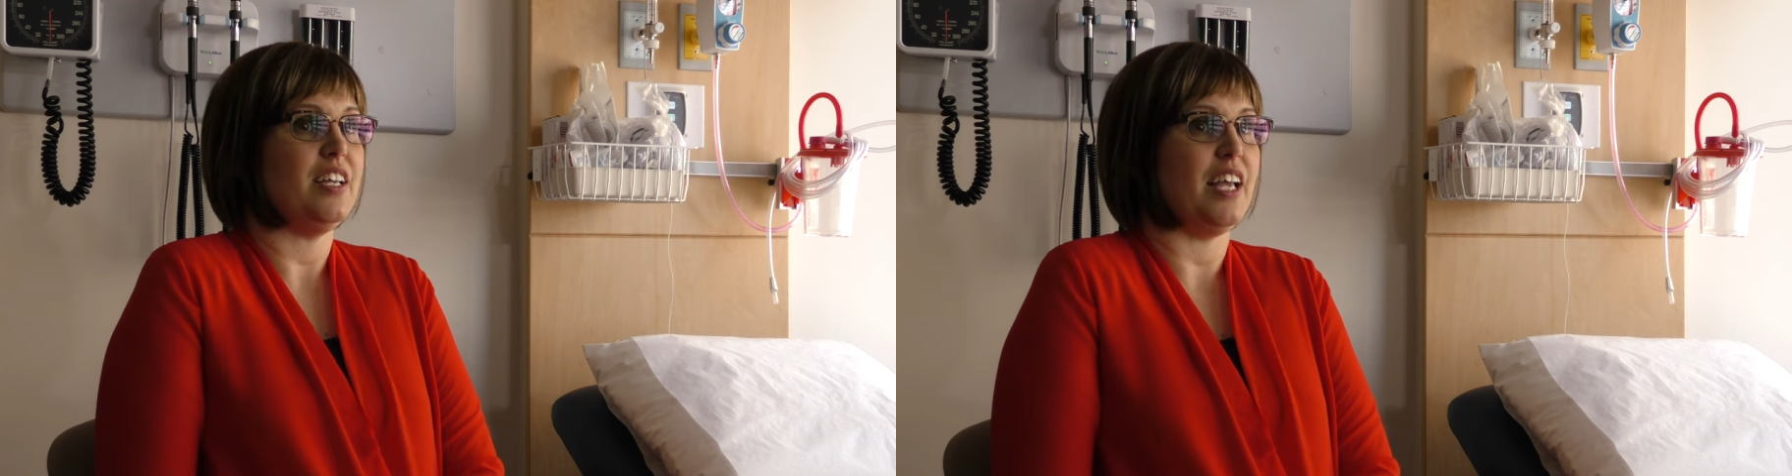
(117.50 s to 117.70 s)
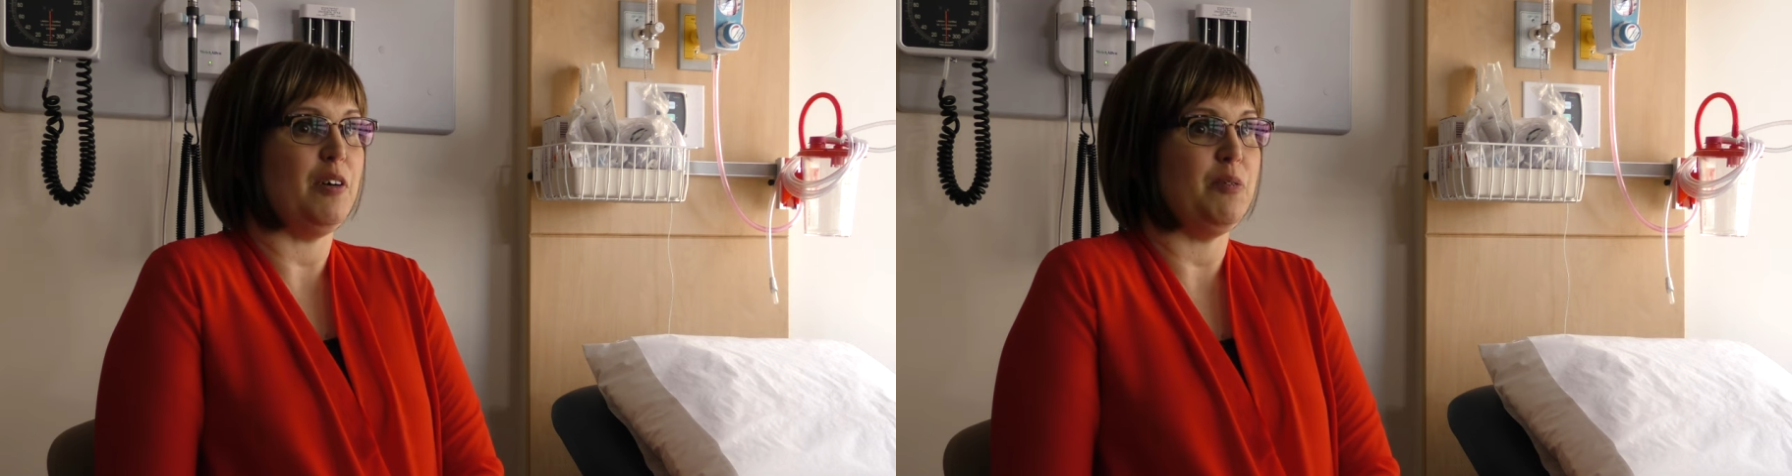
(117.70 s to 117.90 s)

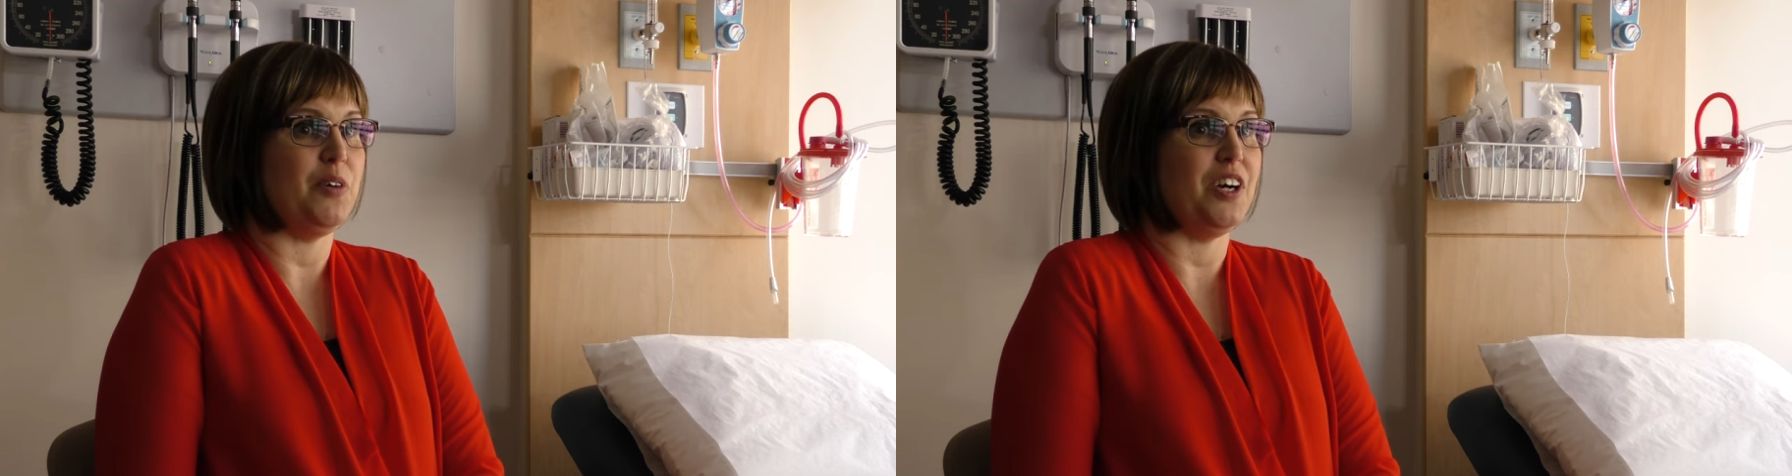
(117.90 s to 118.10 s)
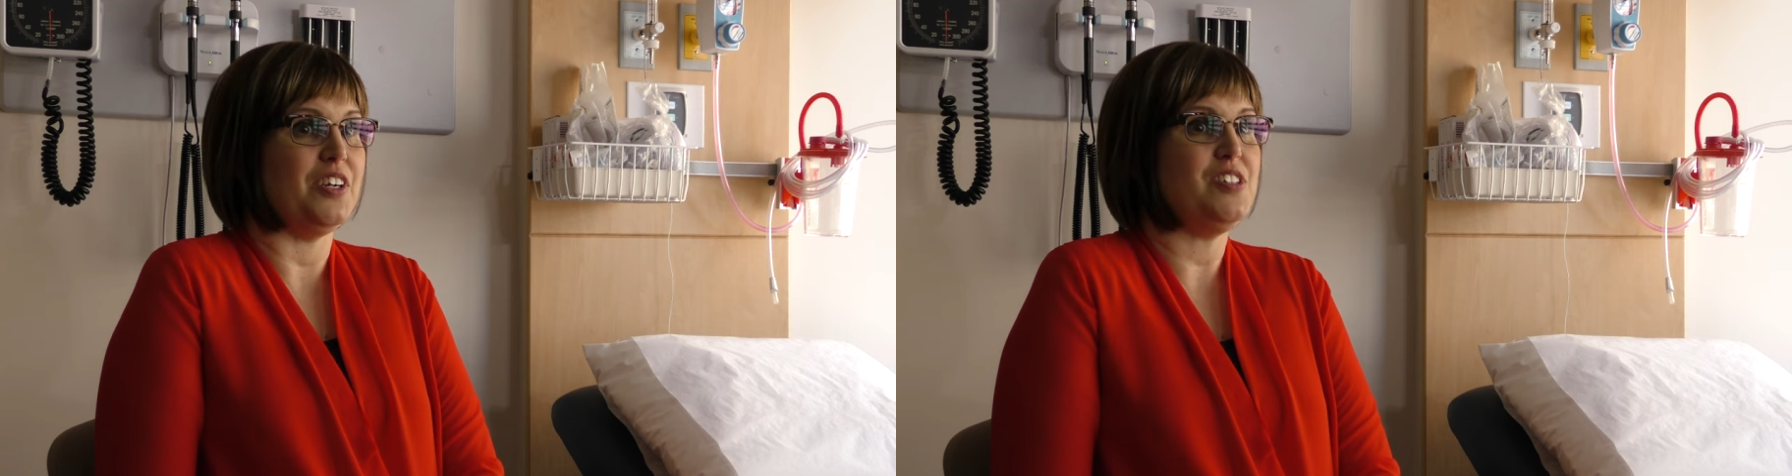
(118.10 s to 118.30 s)
get
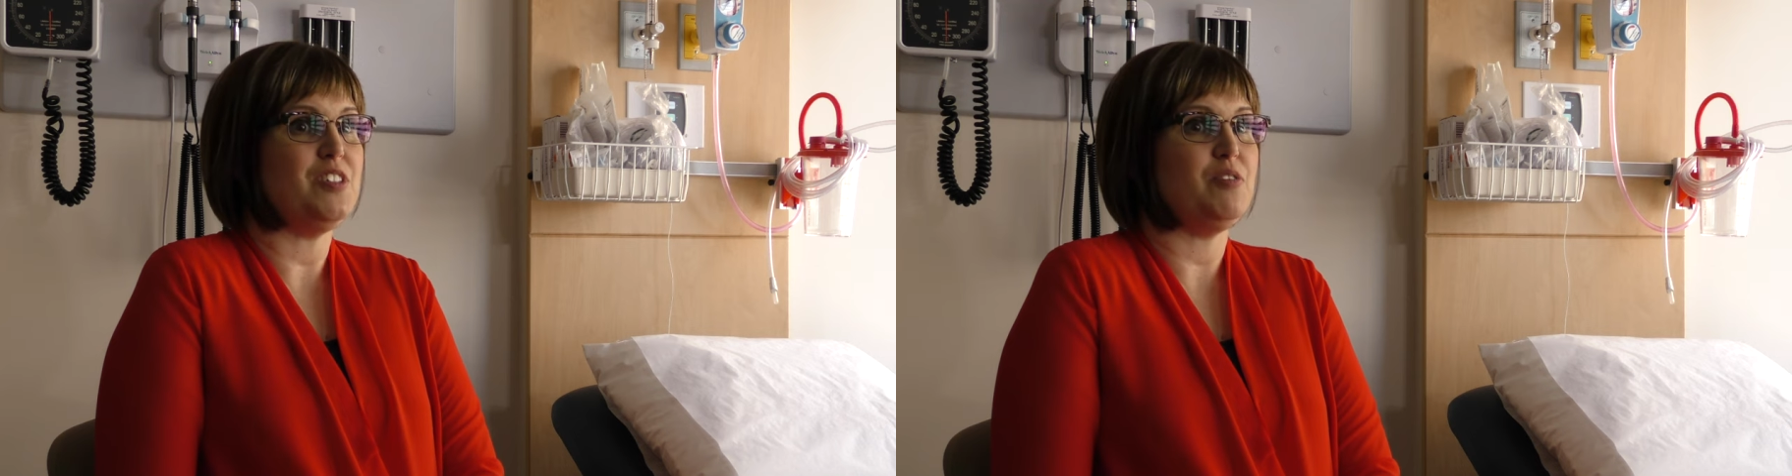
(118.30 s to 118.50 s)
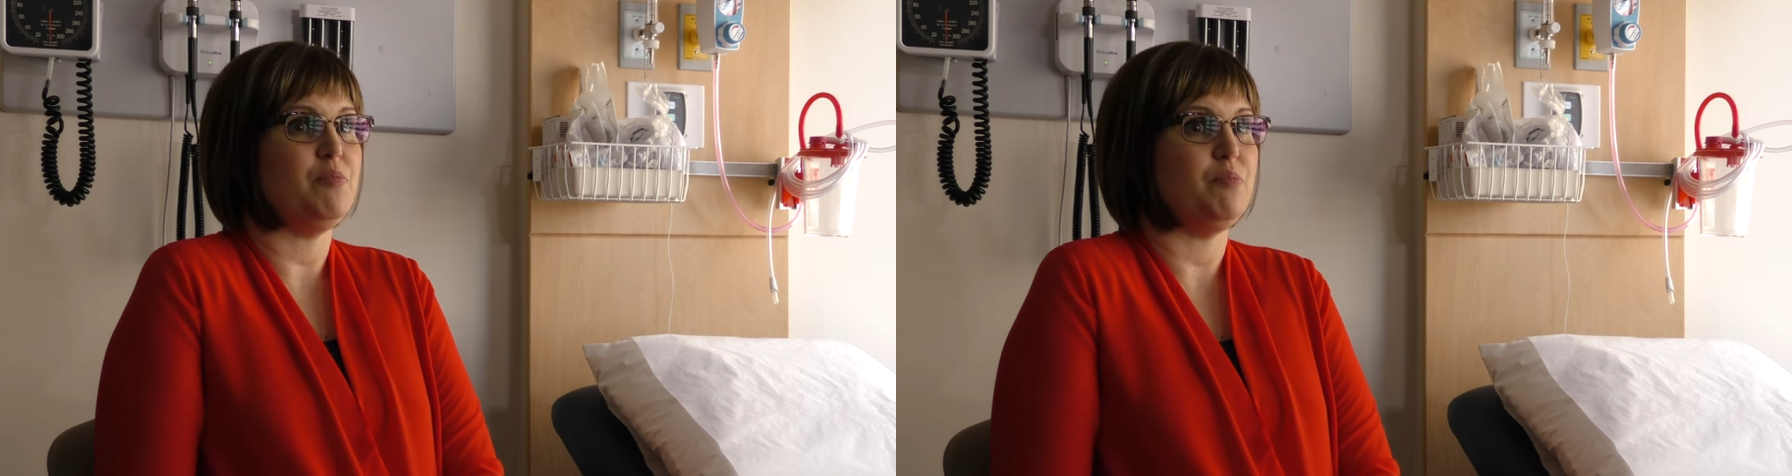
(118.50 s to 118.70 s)

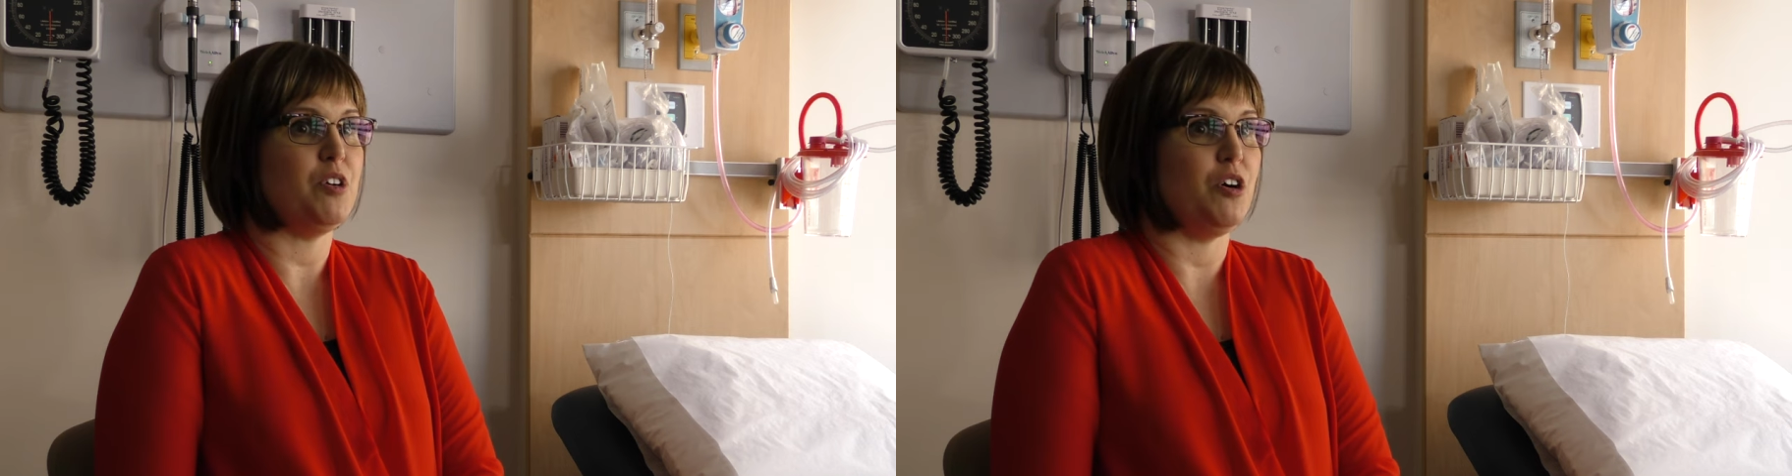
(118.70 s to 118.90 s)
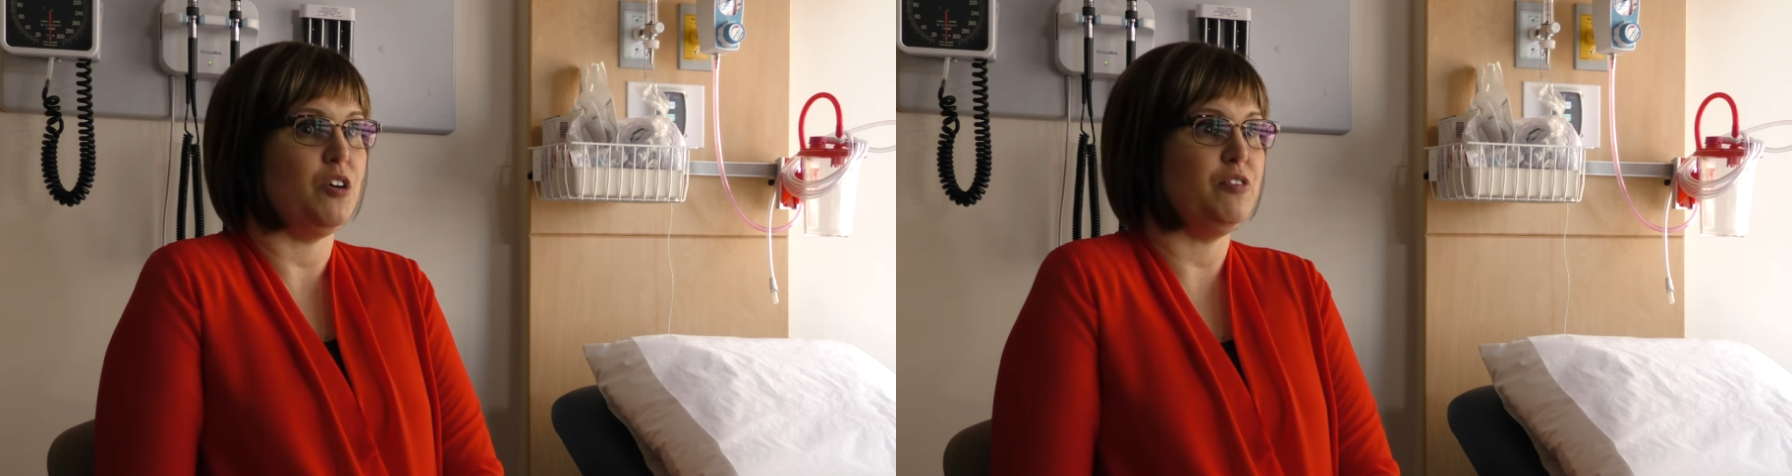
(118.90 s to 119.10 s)
worse,
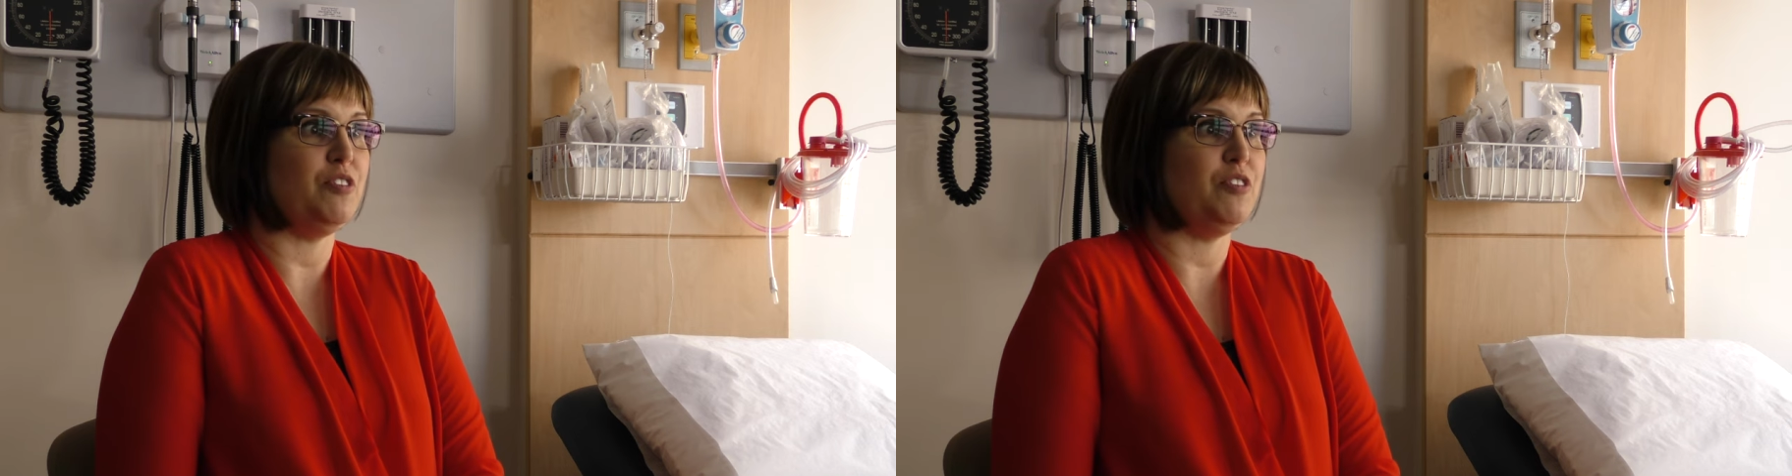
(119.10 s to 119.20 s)
go